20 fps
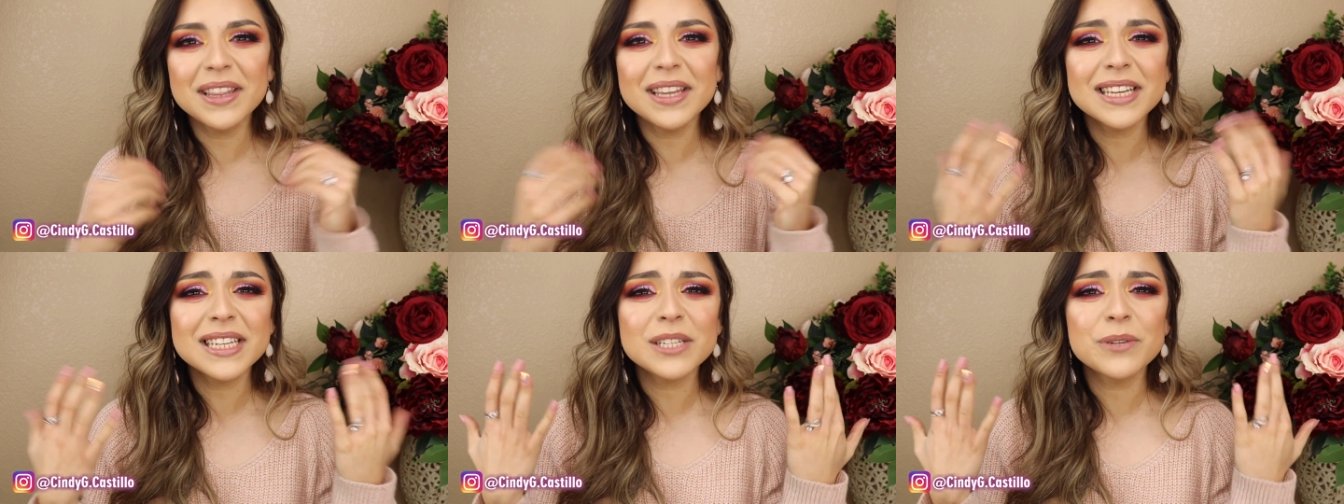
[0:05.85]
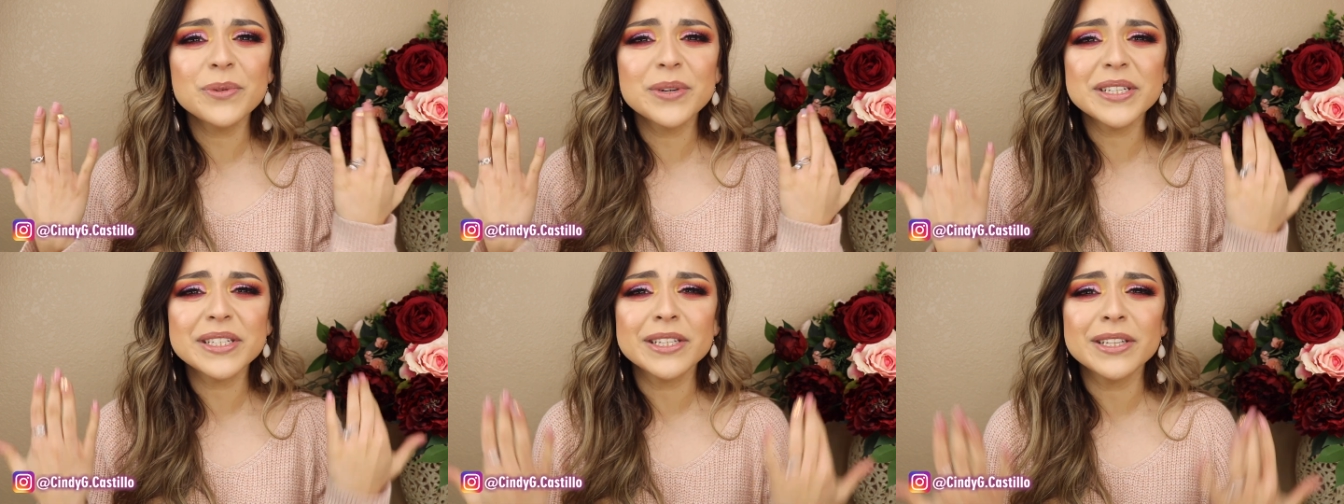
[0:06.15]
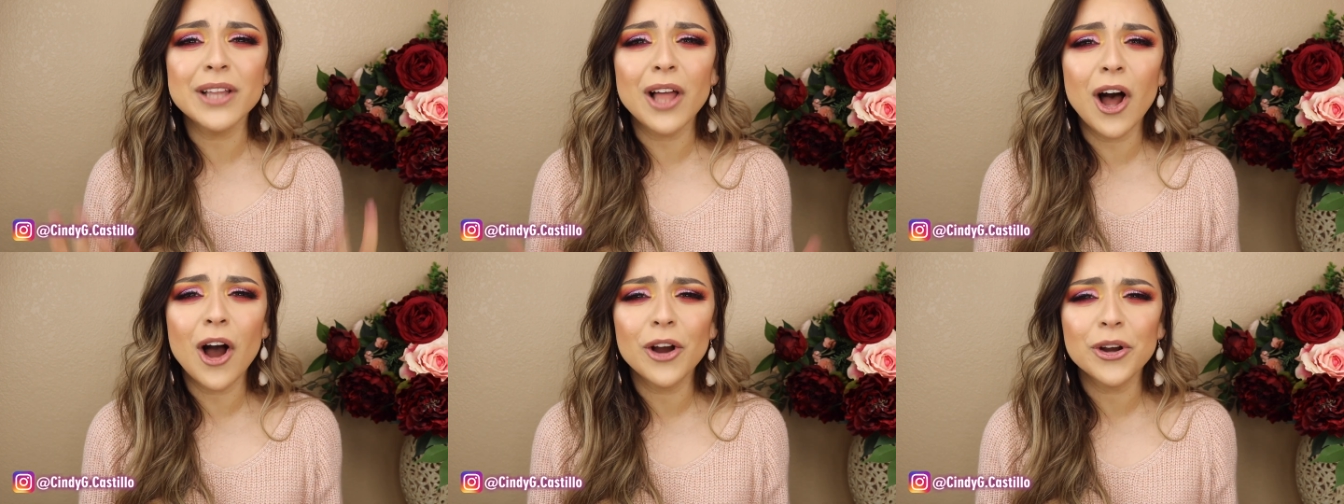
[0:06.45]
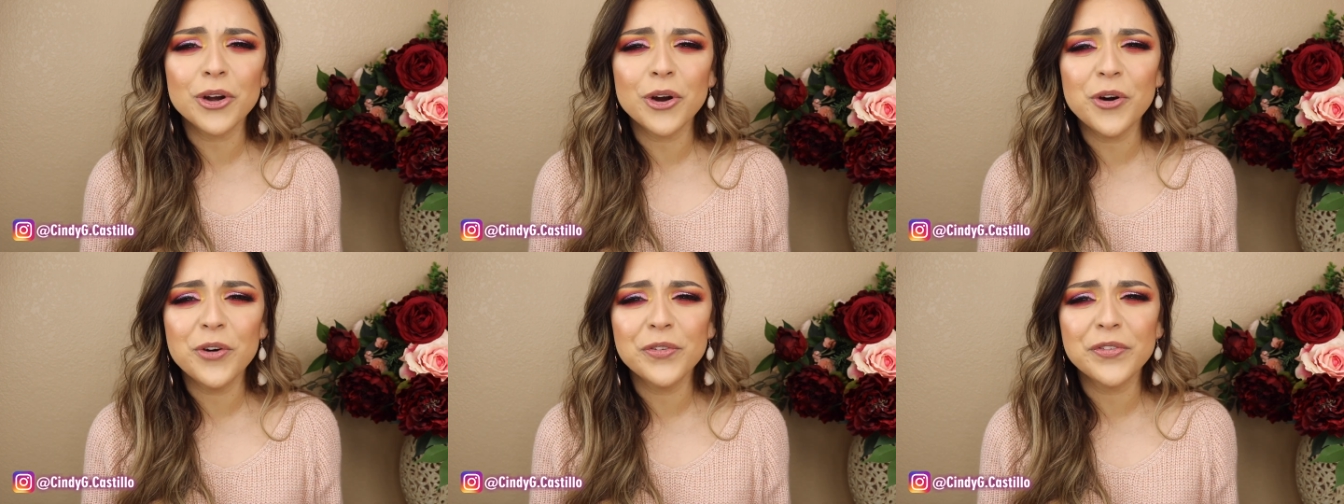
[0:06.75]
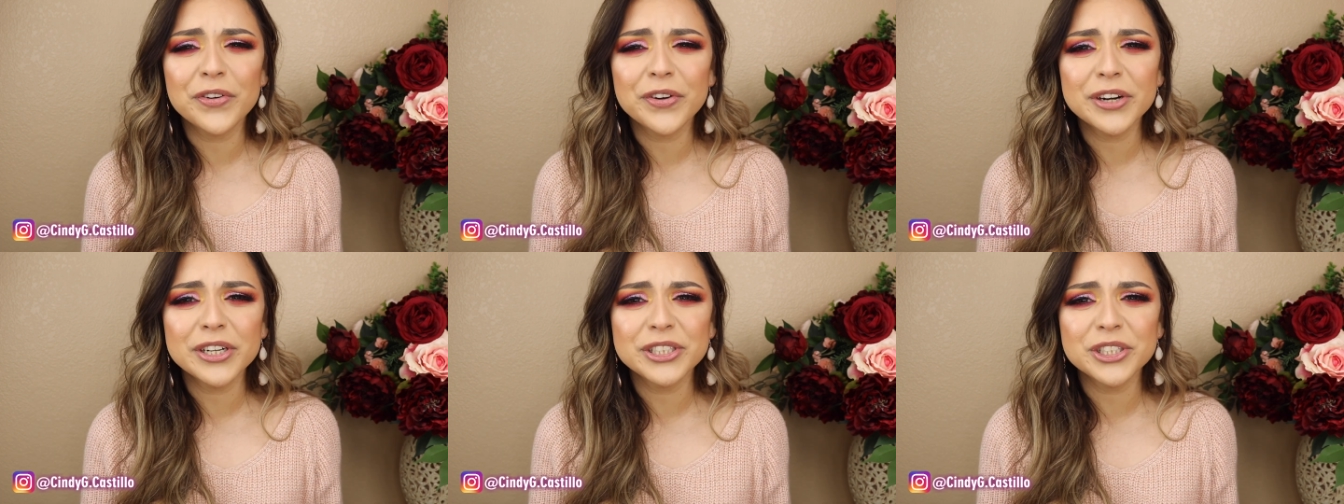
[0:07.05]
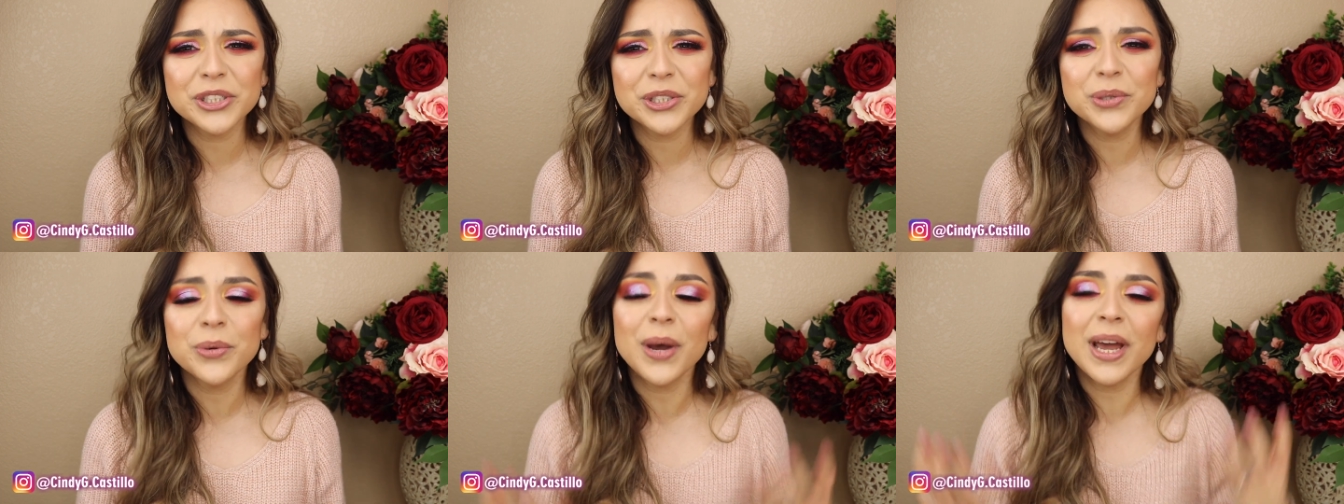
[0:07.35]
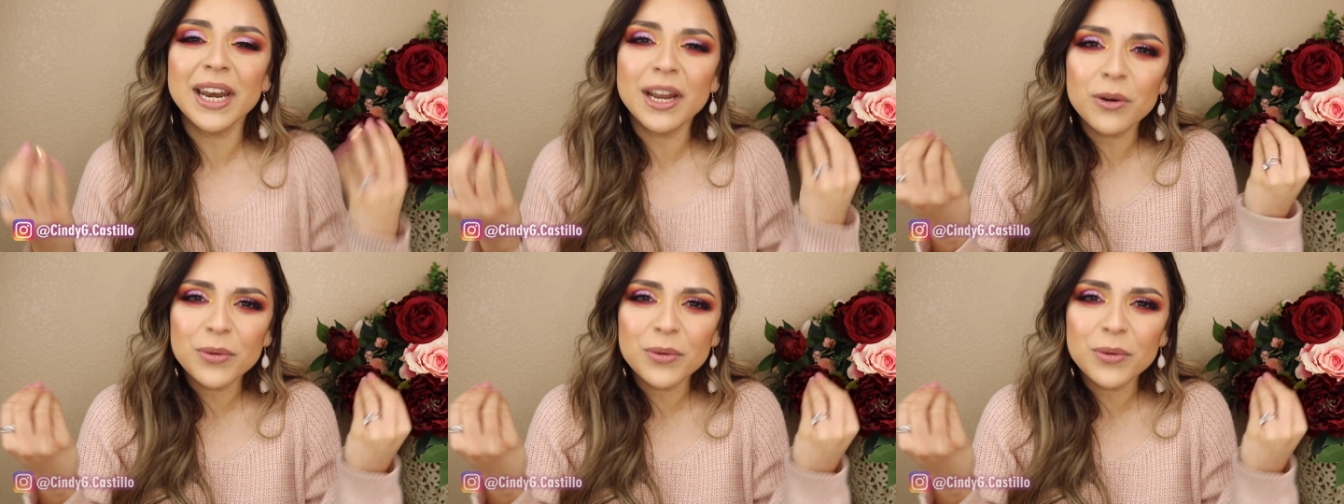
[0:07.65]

This was long overdue and